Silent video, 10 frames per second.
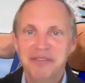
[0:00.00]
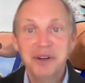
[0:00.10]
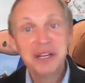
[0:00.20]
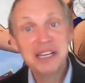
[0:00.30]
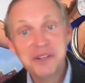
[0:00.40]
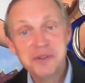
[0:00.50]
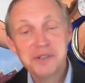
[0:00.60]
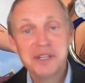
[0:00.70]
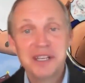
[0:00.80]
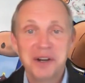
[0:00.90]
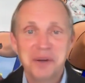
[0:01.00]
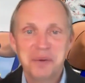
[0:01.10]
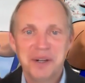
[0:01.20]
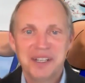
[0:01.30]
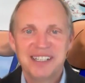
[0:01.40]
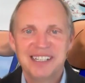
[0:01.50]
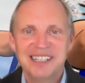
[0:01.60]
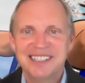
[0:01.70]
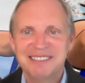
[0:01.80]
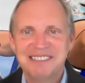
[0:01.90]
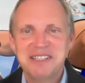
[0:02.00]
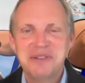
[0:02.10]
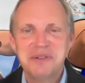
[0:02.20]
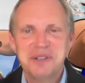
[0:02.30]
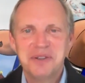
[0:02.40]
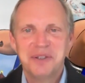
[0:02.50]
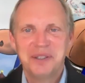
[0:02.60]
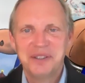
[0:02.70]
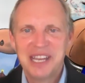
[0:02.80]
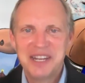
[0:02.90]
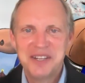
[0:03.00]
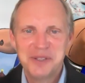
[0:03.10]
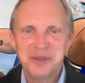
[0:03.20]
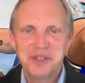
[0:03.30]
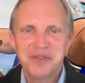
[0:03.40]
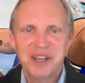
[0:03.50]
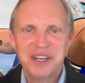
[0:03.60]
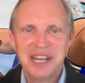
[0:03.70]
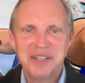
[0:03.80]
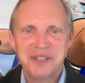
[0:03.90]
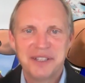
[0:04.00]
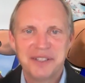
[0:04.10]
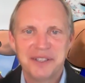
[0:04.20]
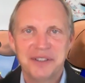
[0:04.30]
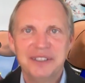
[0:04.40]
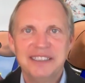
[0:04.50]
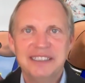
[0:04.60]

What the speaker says: very interesting artwork to their location is always fantastic too.